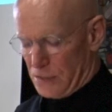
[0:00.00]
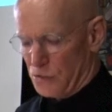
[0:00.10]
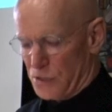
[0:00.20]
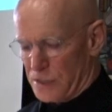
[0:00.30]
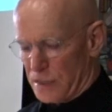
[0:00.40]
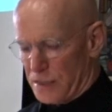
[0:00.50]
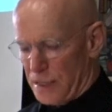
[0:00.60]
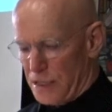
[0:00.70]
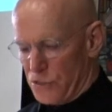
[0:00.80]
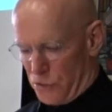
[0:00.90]
So just to
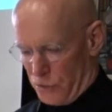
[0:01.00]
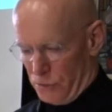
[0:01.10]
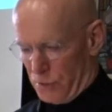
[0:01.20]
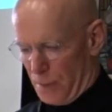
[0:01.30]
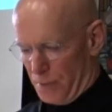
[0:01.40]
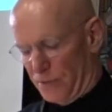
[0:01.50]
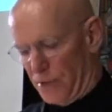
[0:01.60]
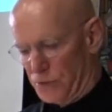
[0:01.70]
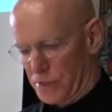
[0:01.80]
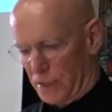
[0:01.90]
tease you, a couple
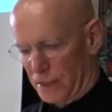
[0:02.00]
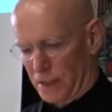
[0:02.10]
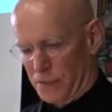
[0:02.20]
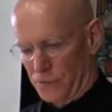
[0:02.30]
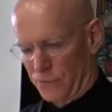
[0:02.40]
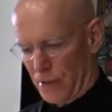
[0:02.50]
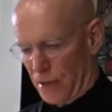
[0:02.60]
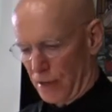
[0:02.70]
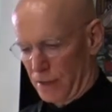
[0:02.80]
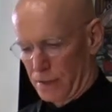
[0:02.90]
of interesting things you
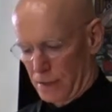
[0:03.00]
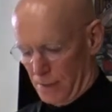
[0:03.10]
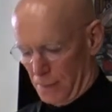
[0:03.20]
find.